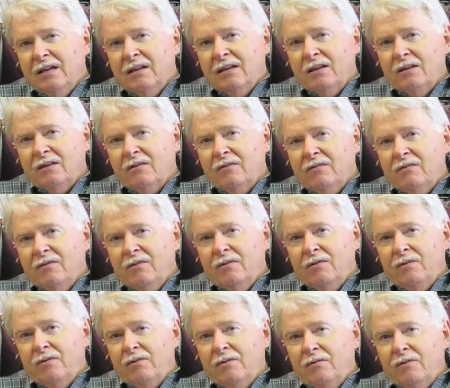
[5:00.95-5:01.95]
that
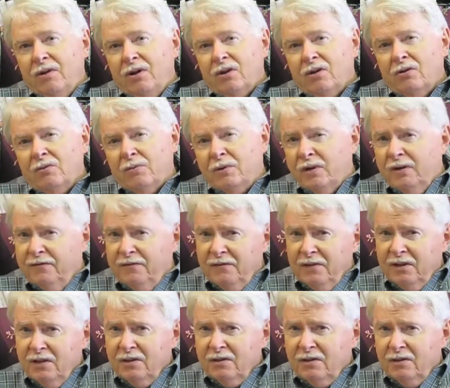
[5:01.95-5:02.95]
Huckleberry
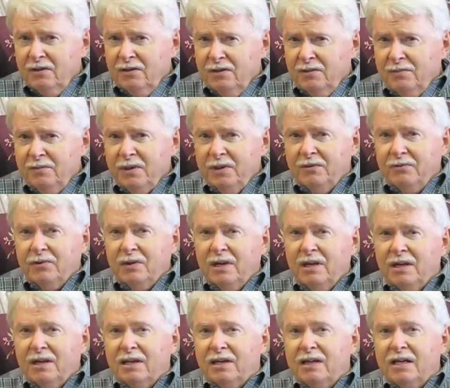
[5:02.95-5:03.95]
Finn could be
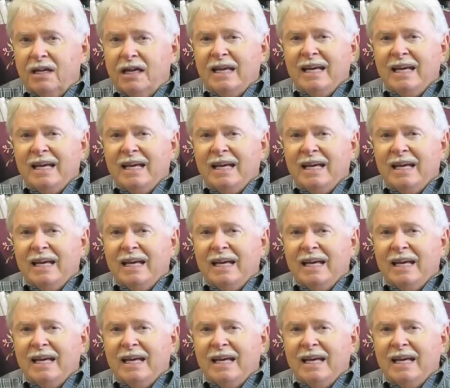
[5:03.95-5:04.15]
read